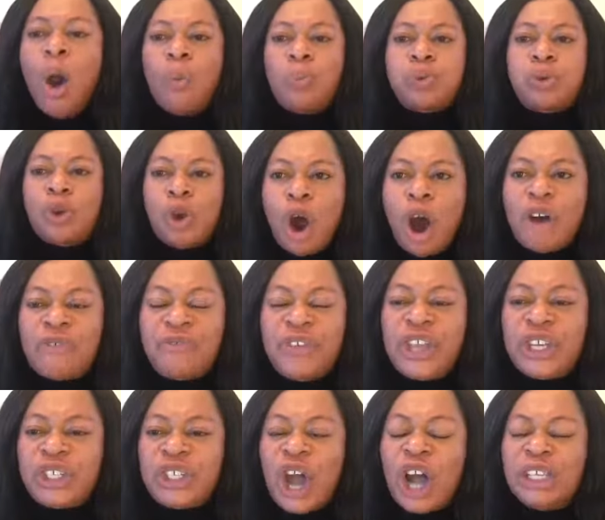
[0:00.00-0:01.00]

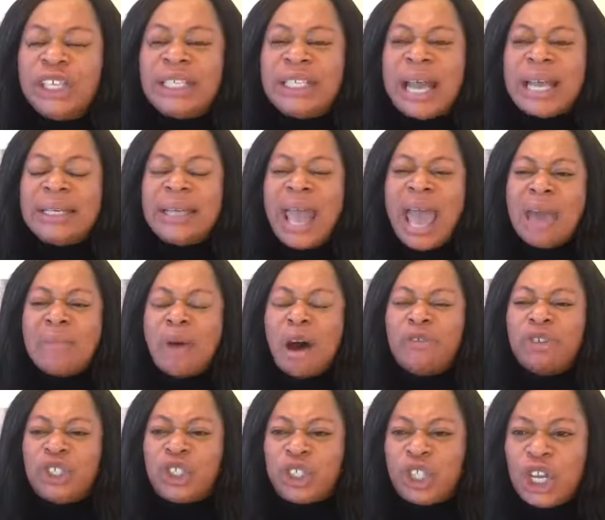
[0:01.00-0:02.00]
Provision in the name
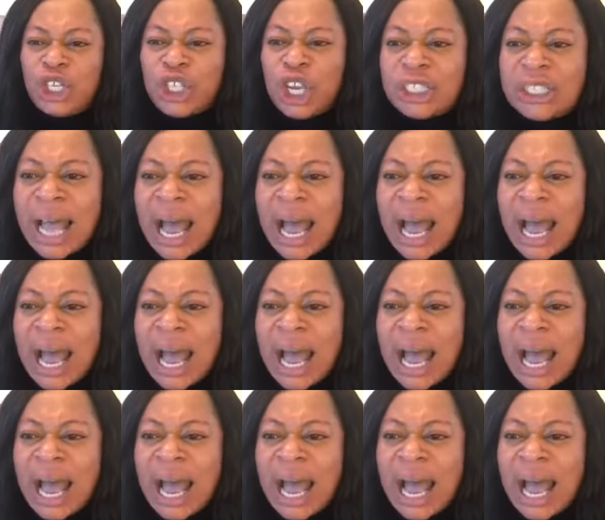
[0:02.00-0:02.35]
of Jesus.